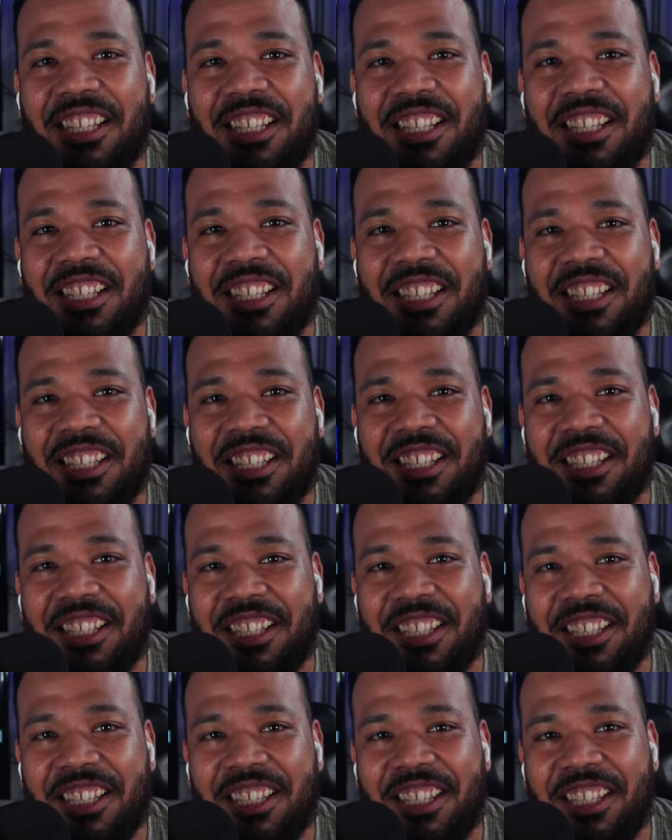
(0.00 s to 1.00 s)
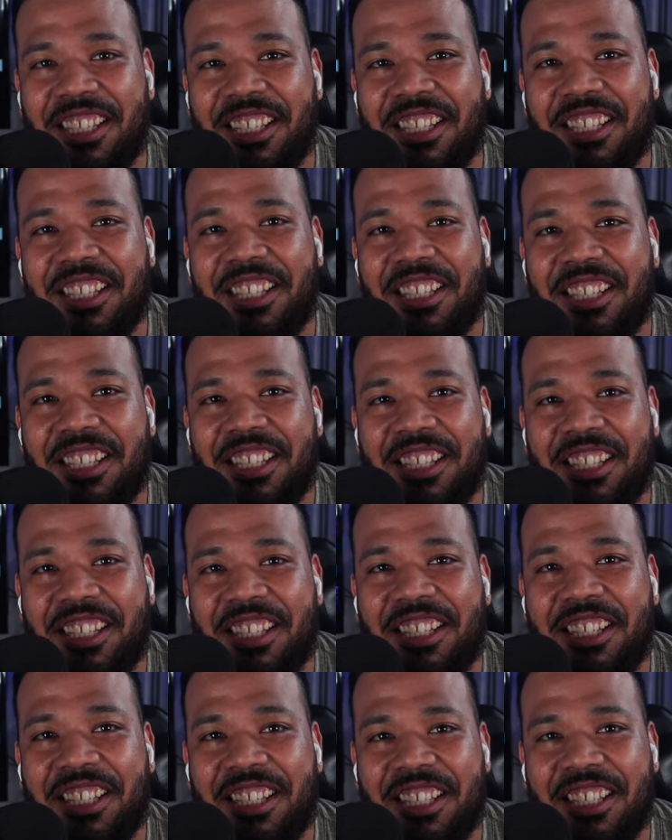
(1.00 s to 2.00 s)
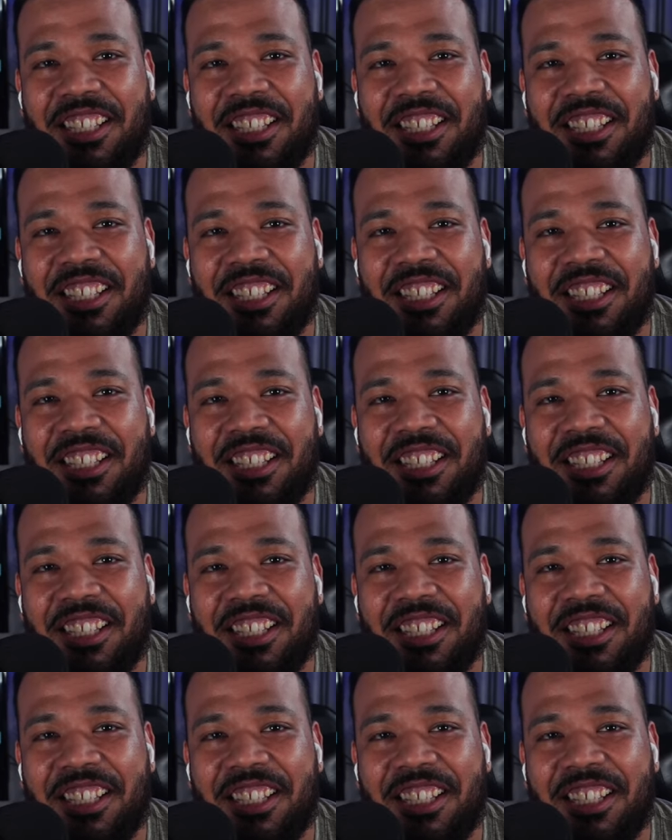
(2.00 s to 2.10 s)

This person isn't speaking.